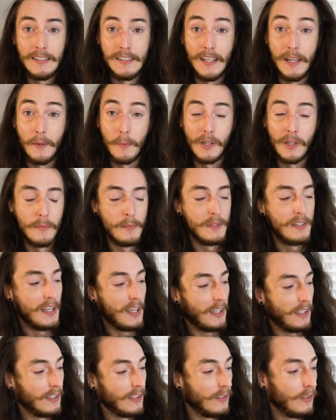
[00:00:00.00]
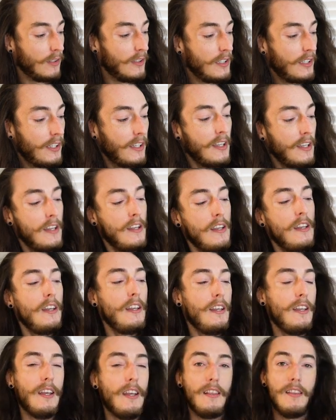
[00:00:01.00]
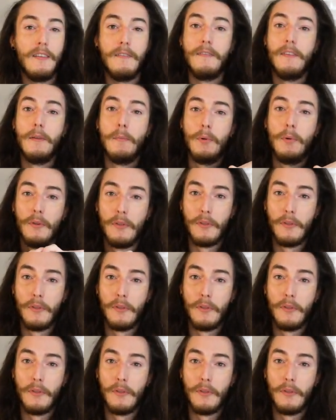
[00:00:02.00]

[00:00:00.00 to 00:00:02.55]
Today we're going to be taking a look at the Vimble